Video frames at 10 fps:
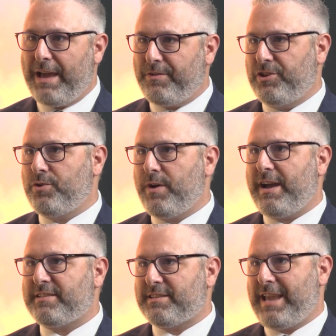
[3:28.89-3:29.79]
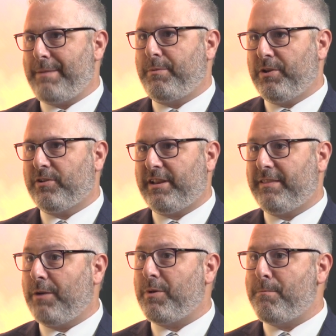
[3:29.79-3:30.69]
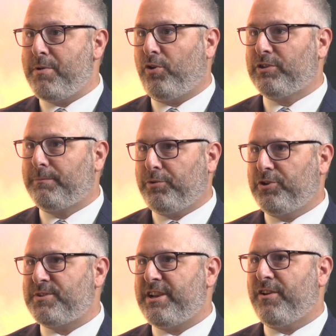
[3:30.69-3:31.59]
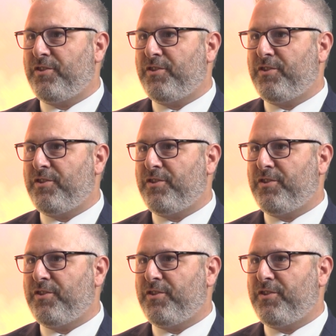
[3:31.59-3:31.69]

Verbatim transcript: have a US capability that we build and produce here